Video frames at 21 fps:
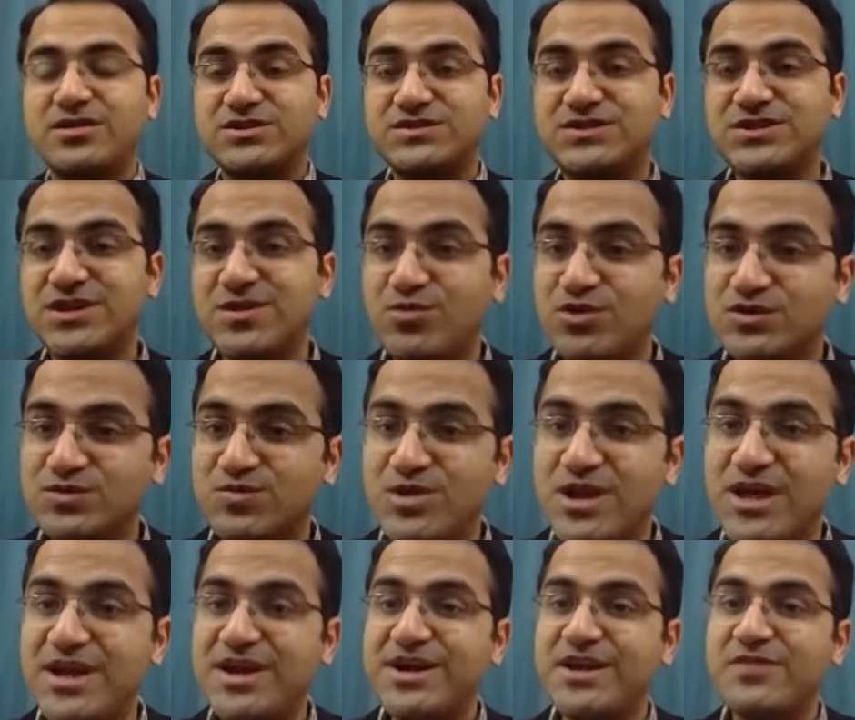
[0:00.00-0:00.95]
The serum
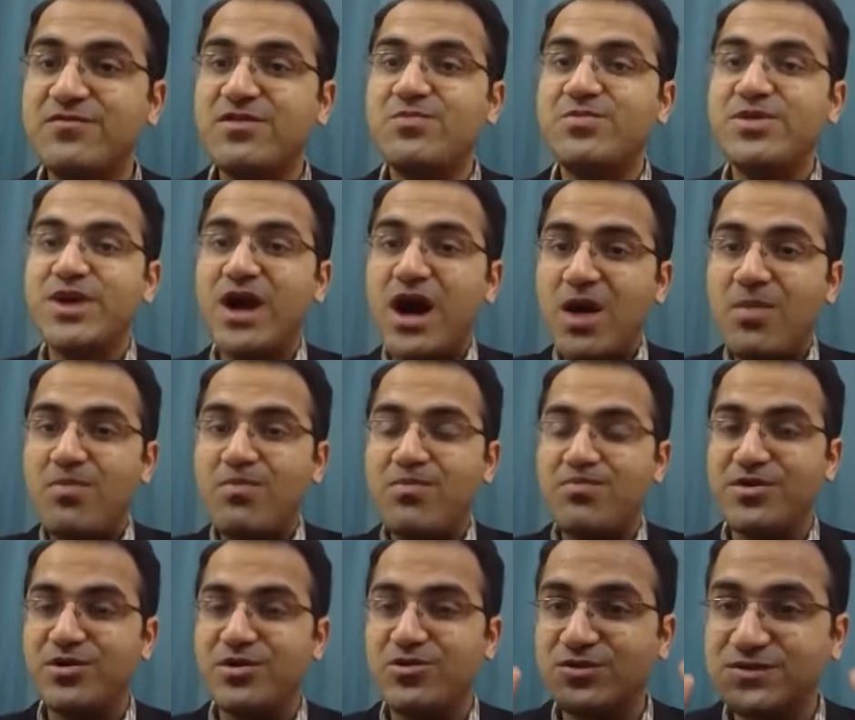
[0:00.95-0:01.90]
osmolarity will be up
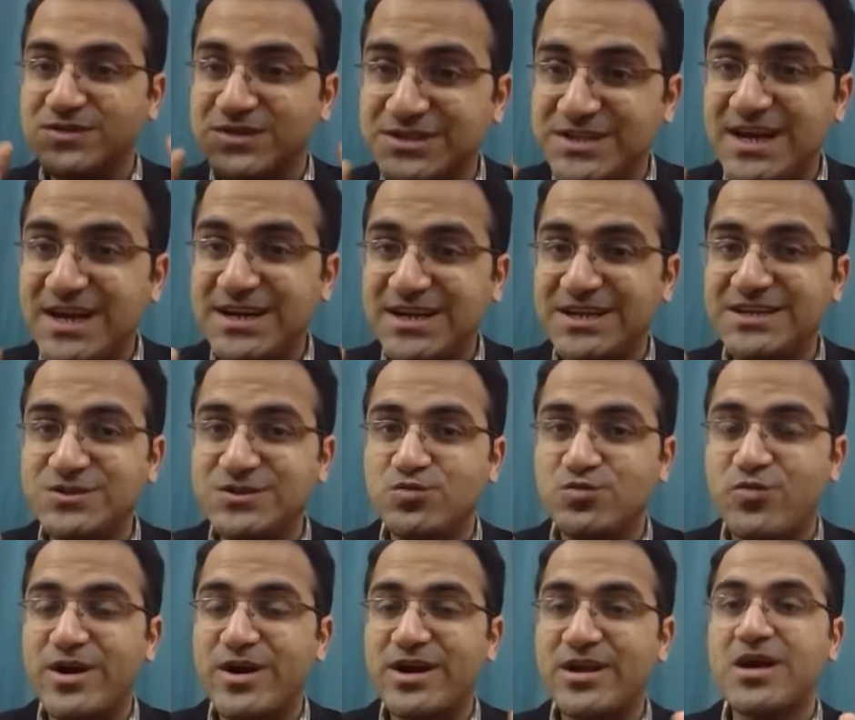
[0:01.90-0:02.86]
because that is
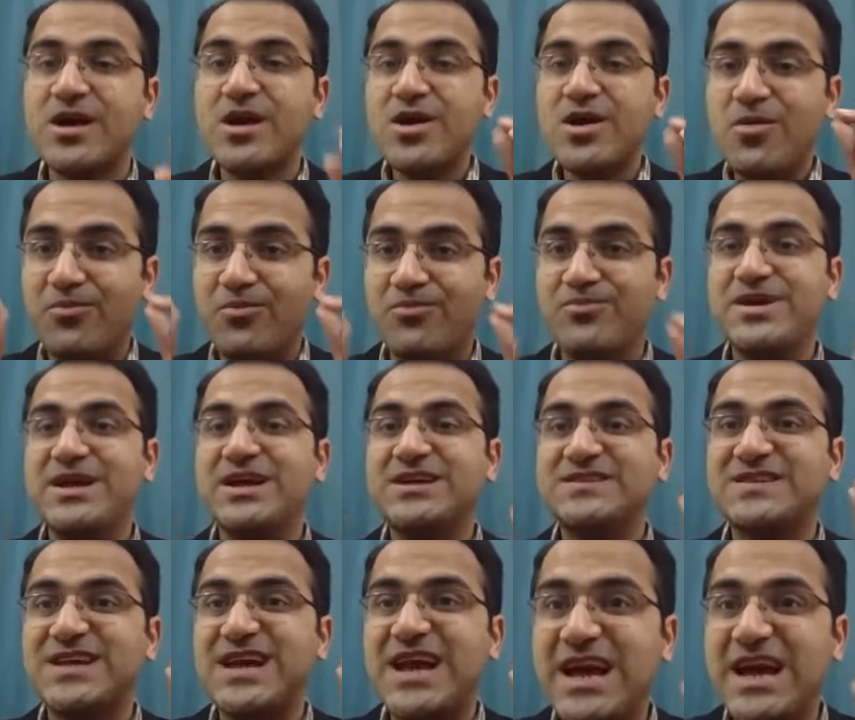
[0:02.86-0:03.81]
what
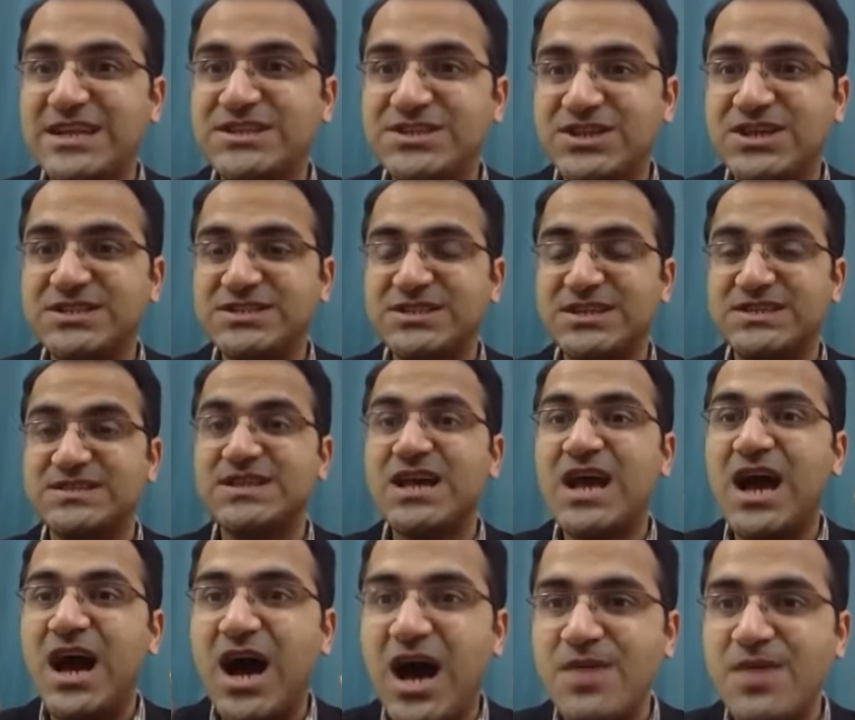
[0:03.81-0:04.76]
makes HHS
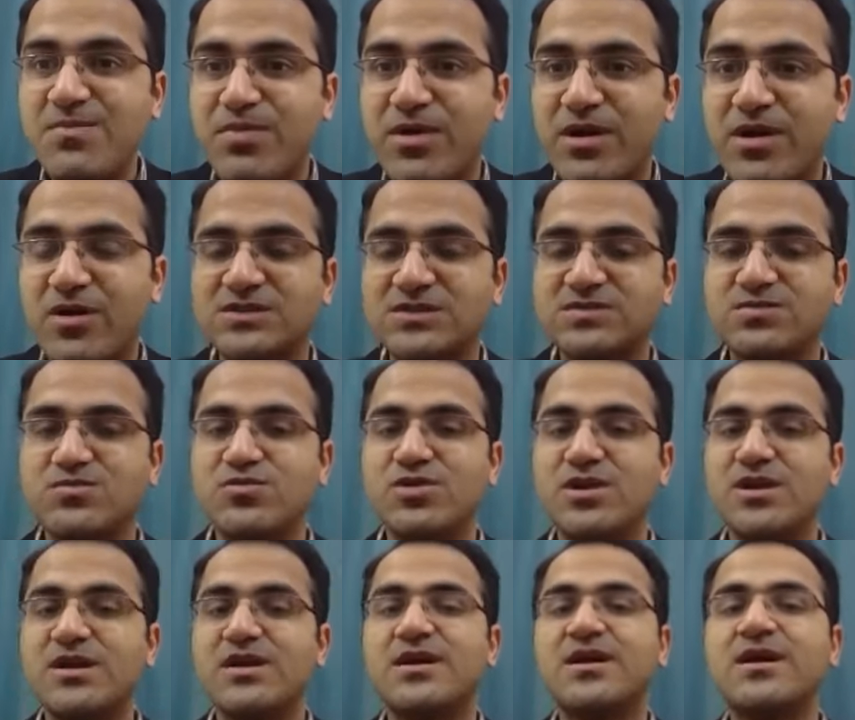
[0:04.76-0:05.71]

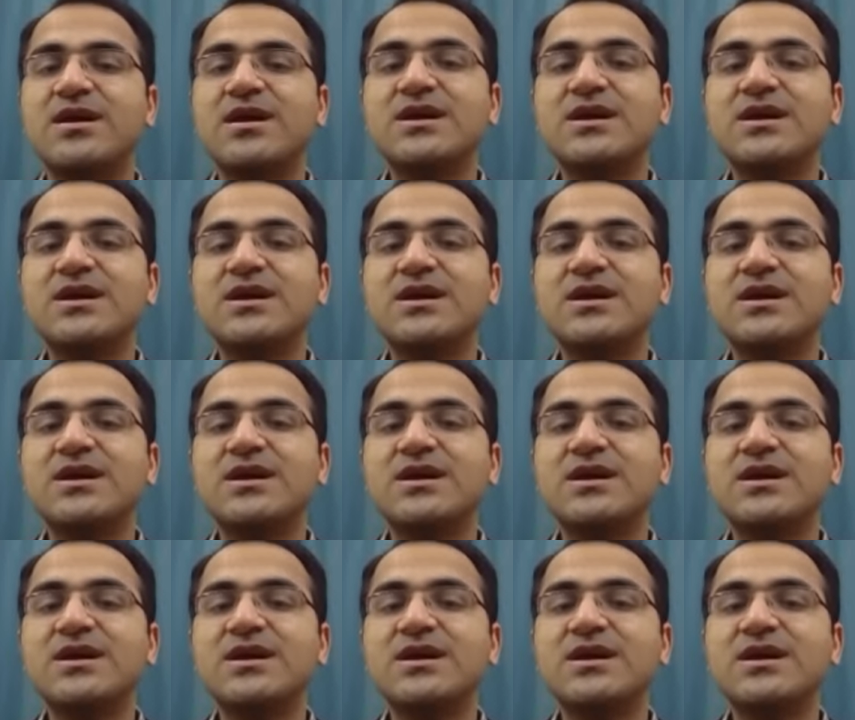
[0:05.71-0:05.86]
hyperosmolar.